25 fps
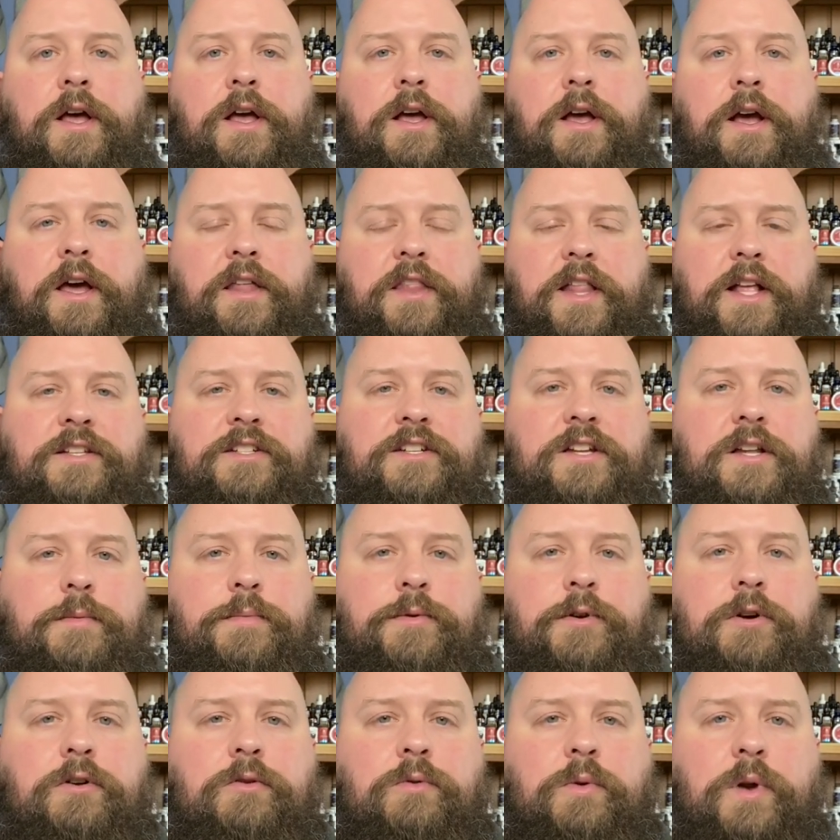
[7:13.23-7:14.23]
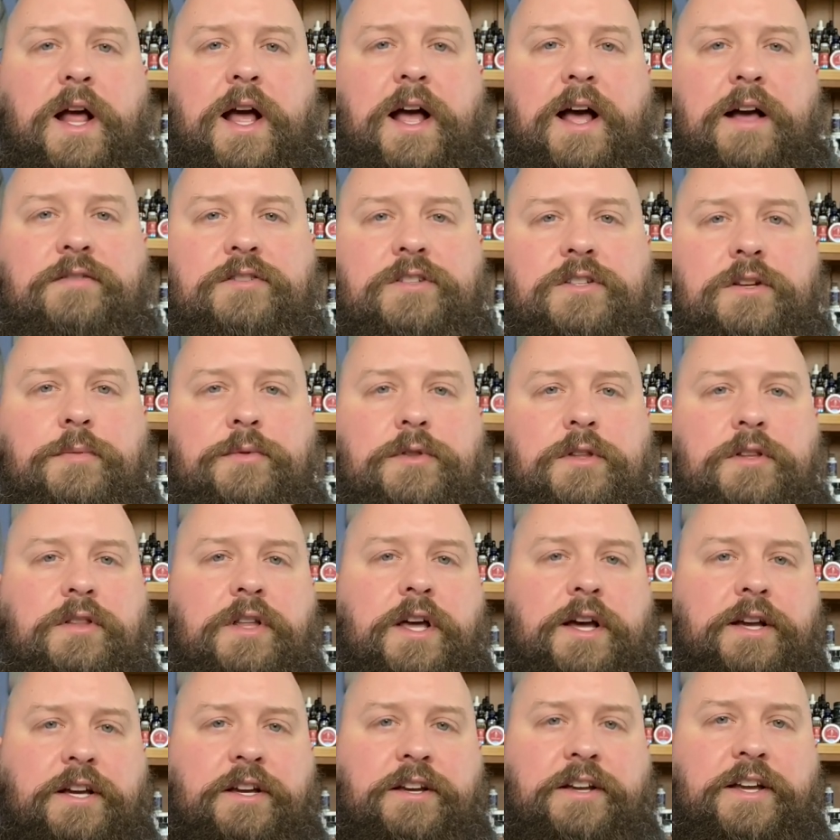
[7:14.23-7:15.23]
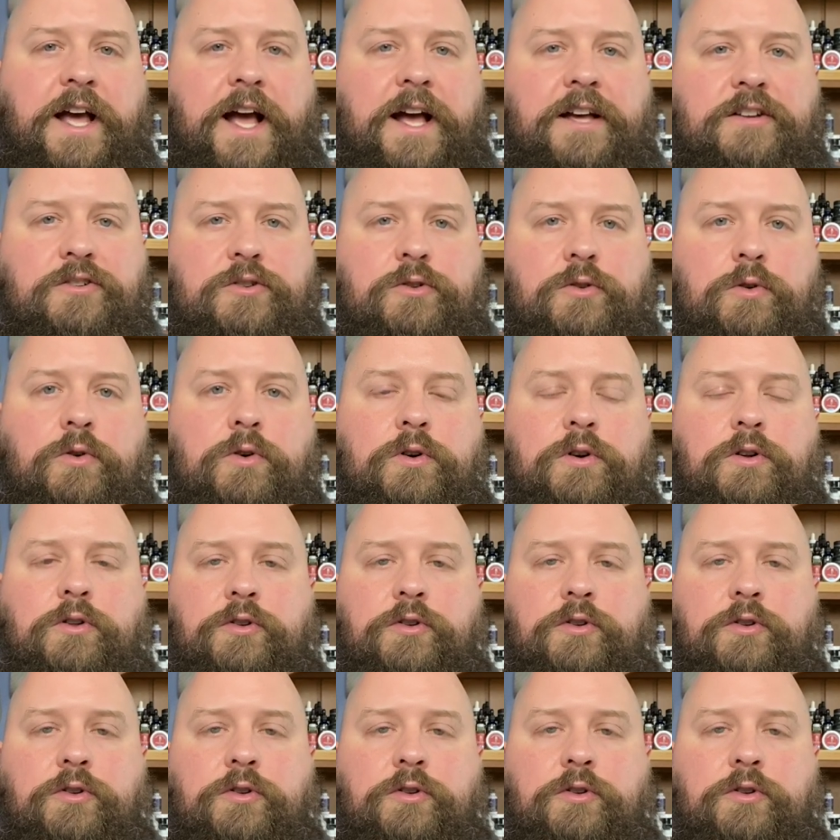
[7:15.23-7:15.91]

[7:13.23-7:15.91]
And that's typical when I have something like a castor oil,